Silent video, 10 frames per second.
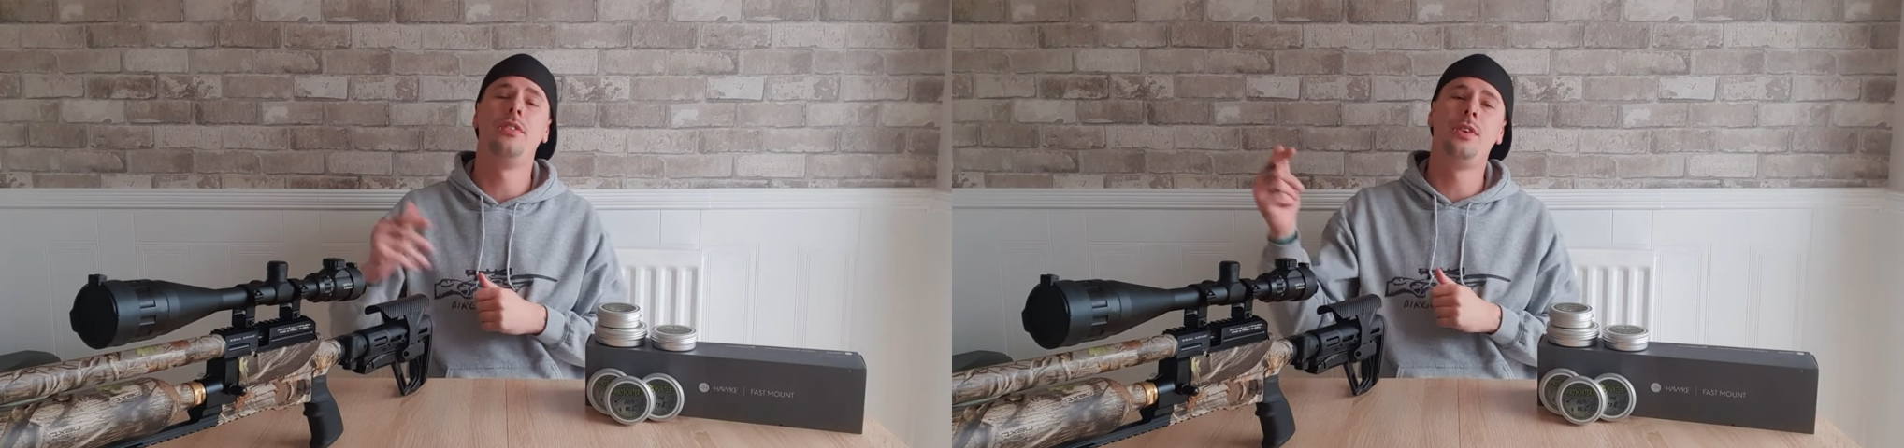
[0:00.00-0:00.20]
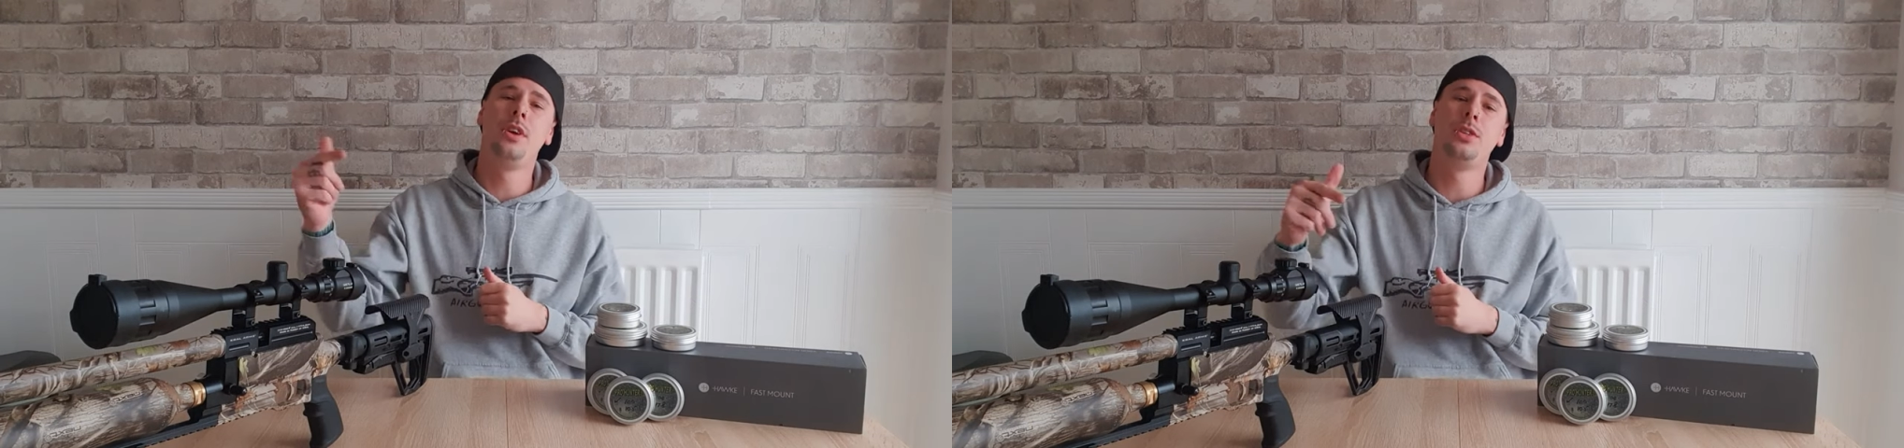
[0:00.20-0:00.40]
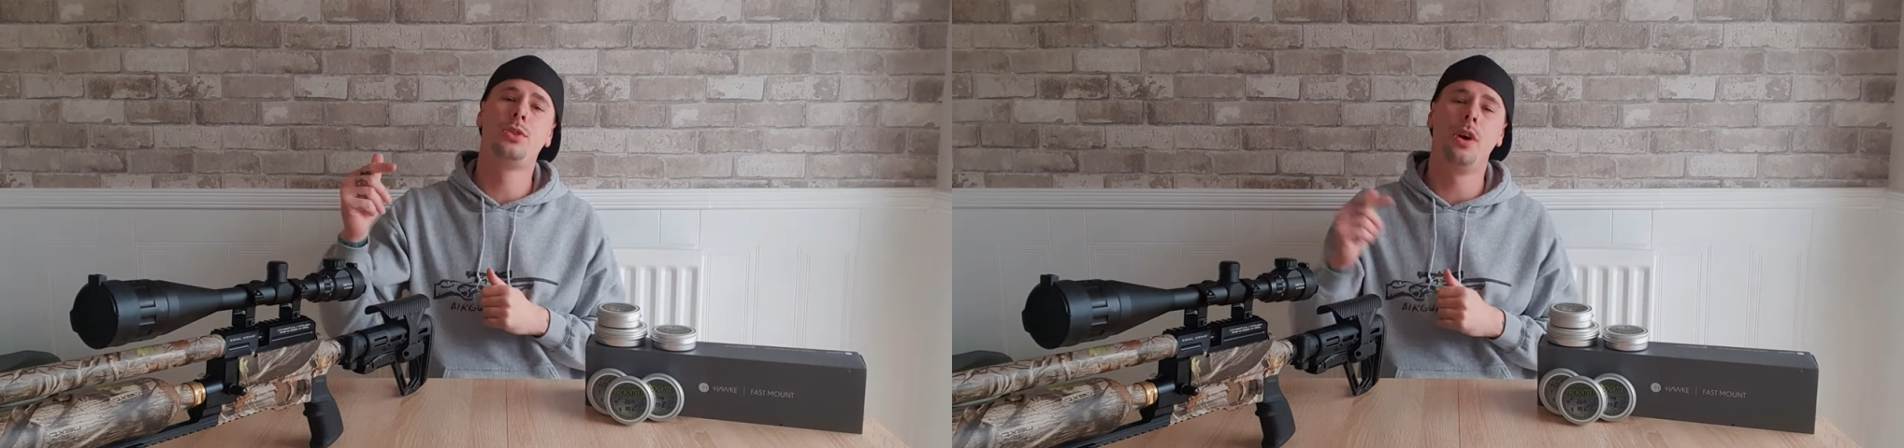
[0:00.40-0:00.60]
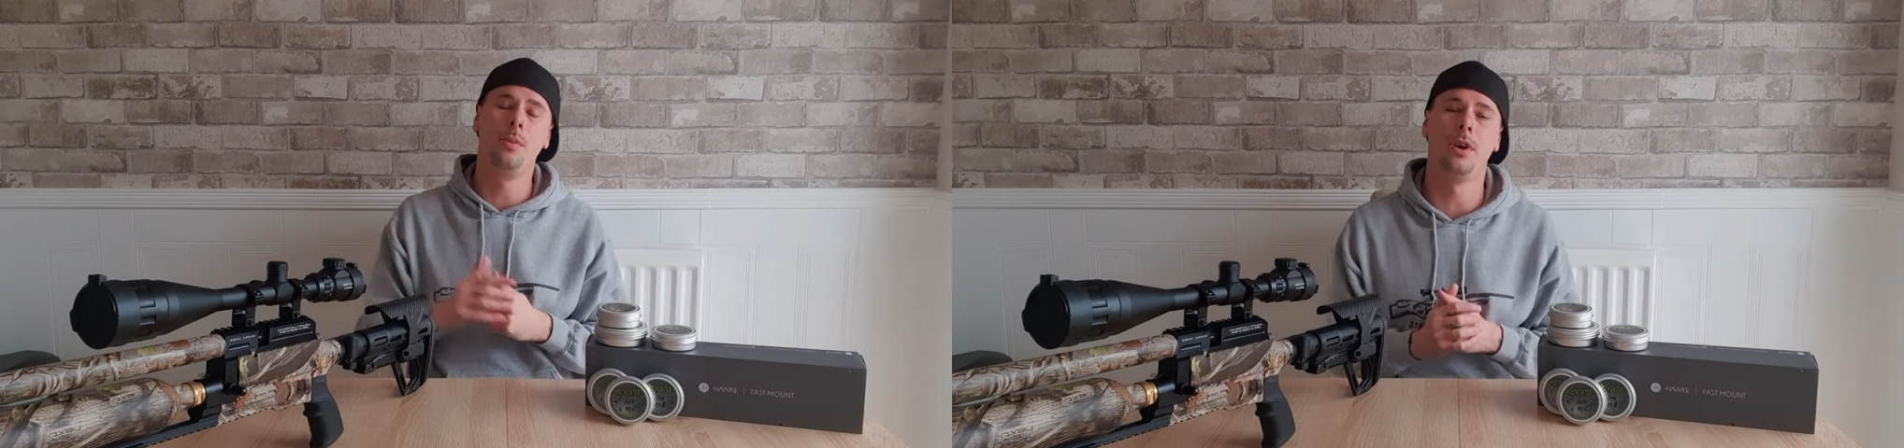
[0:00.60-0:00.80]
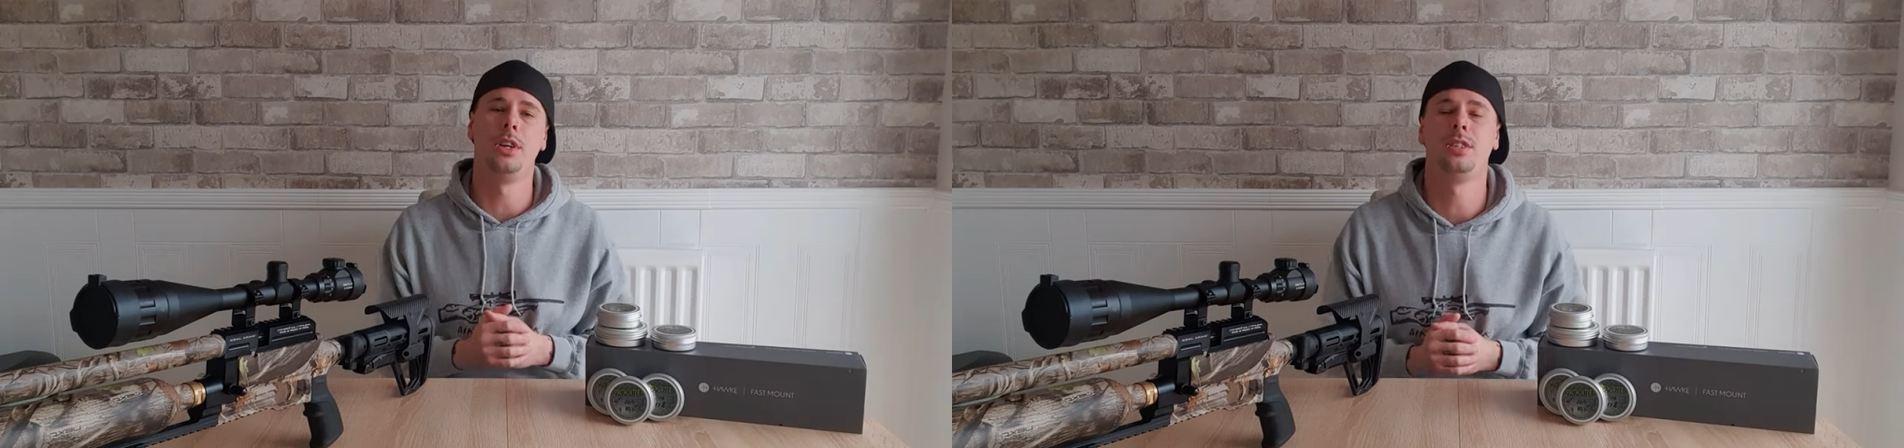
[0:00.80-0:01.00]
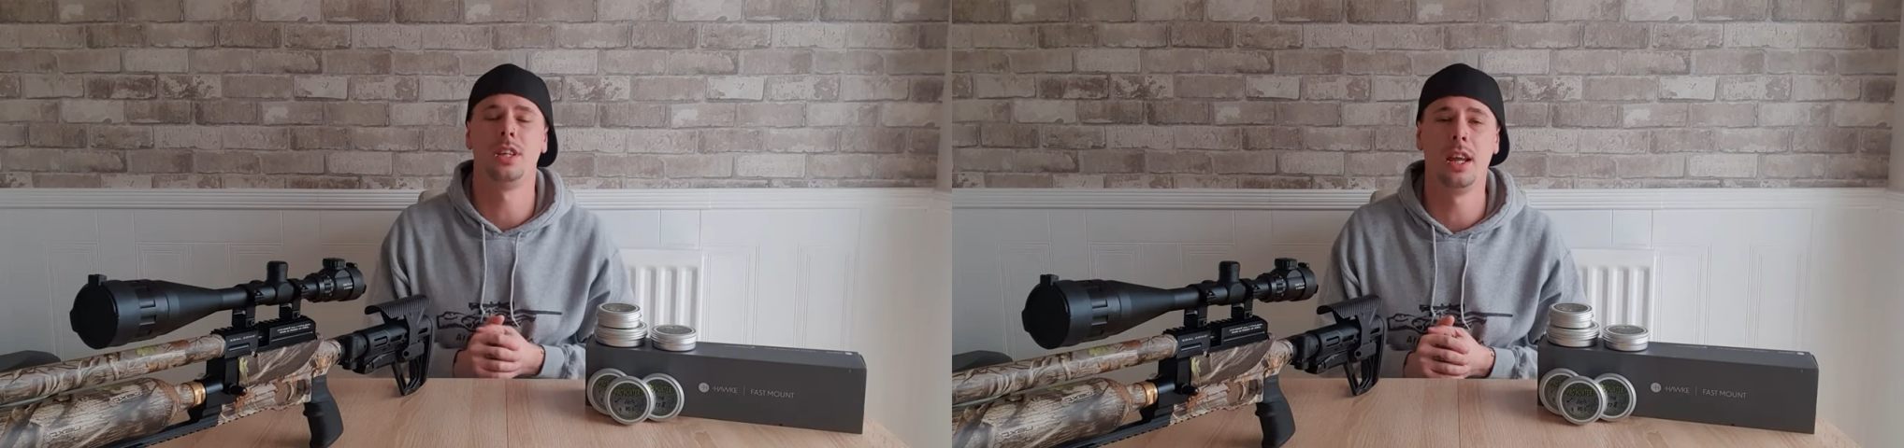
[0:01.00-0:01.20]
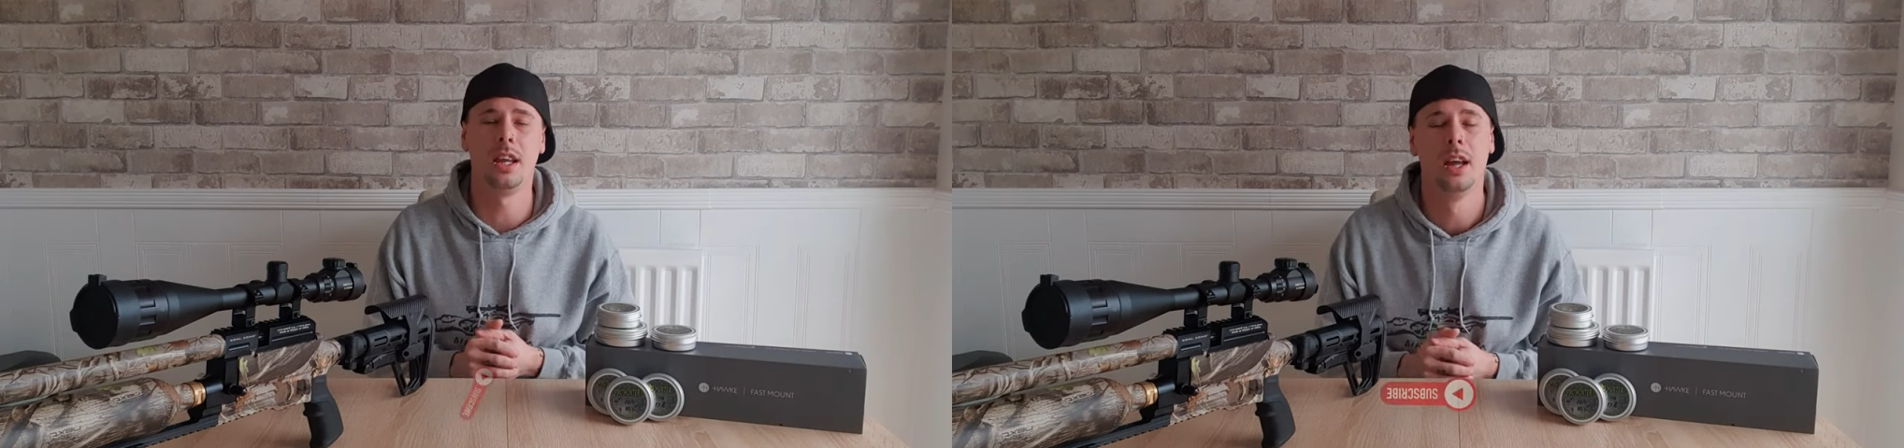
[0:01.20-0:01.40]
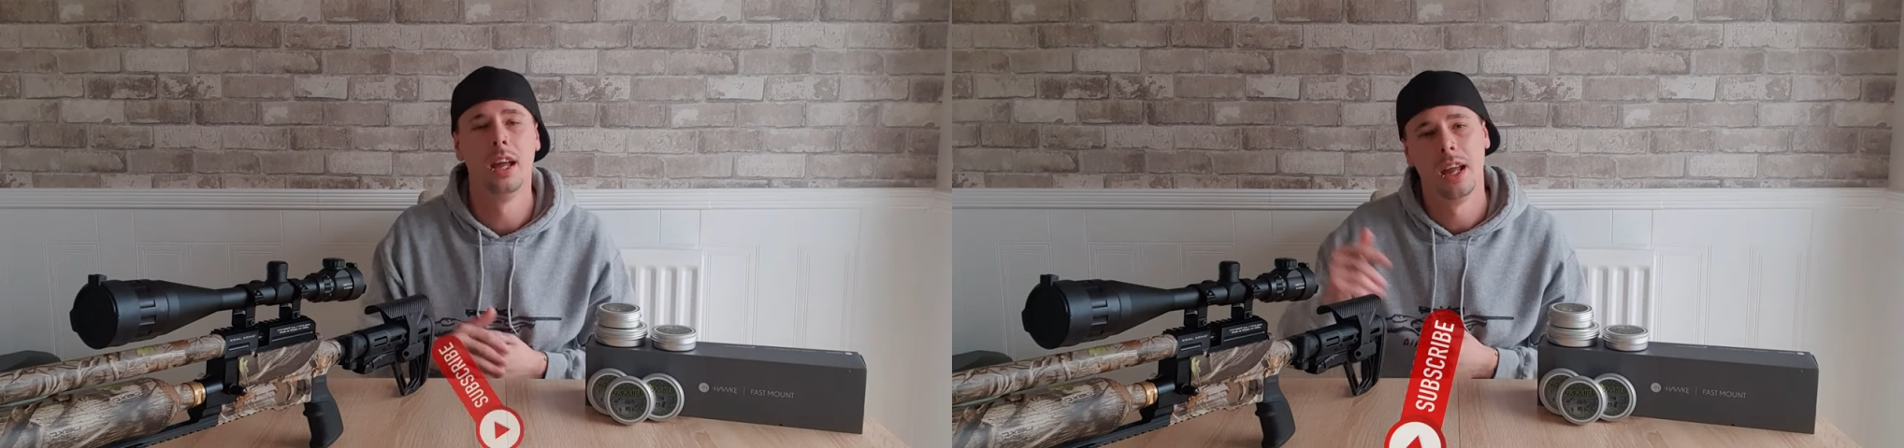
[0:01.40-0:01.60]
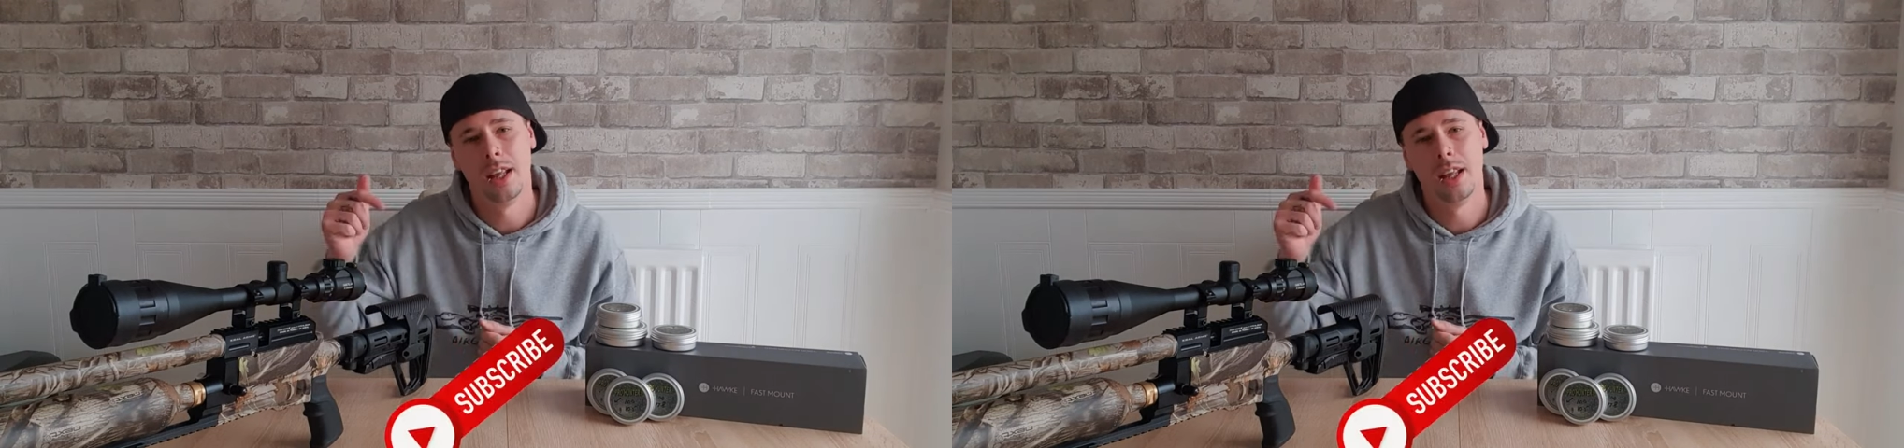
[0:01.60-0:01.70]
If you enjoy what you see,